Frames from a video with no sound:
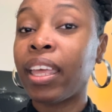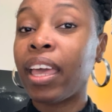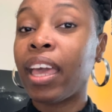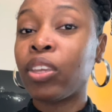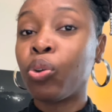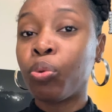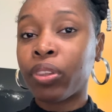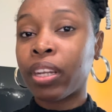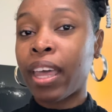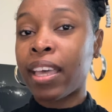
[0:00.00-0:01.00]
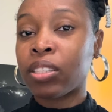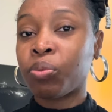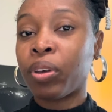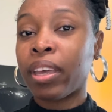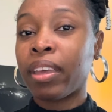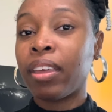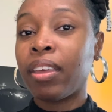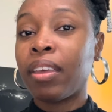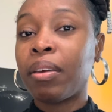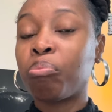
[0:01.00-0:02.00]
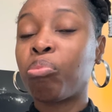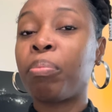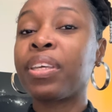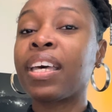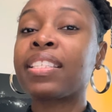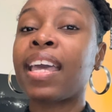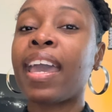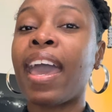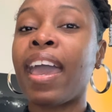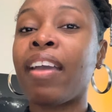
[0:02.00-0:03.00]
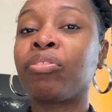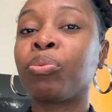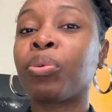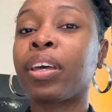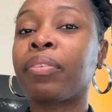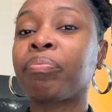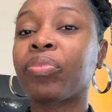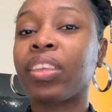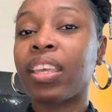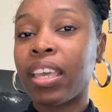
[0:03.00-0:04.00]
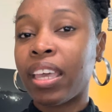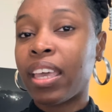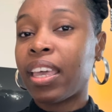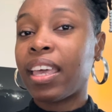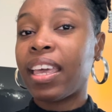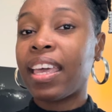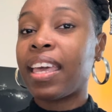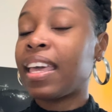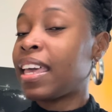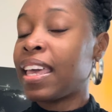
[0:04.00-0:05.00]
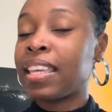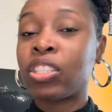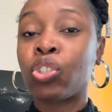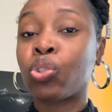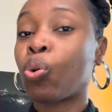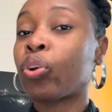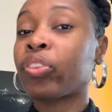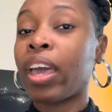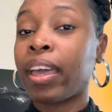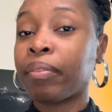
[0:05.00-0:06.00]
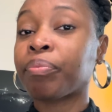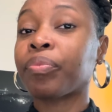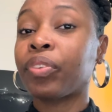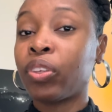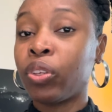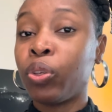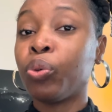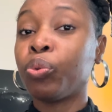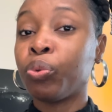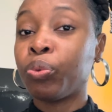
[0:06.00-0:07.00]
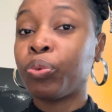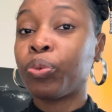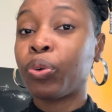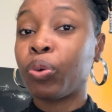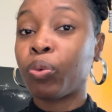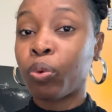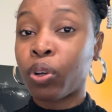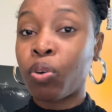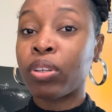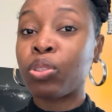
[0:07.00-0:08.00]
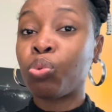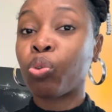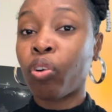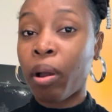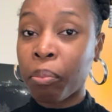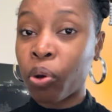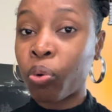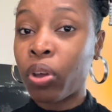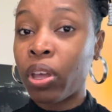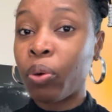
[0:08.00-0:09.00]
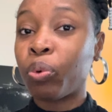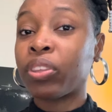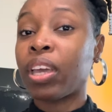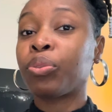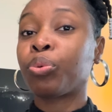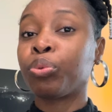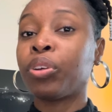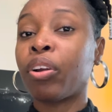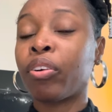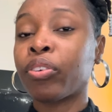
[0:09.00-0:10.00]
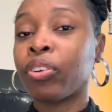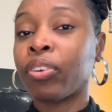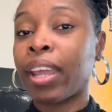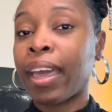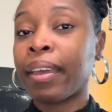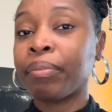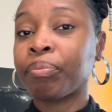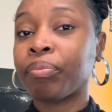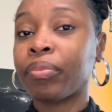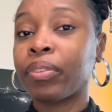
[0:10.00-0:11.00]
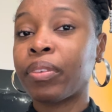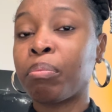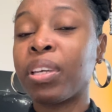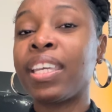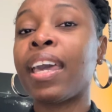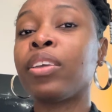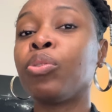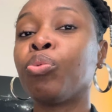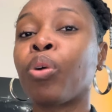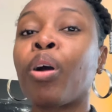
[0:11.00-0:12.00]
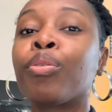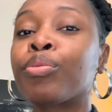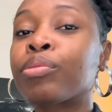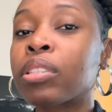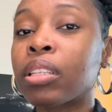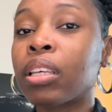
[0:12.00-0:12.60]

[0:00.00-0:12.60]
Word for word: And you were the last one. But because they had everyone, it's sure that you were going to crumble when they threw dirt on your name. But yet you rose.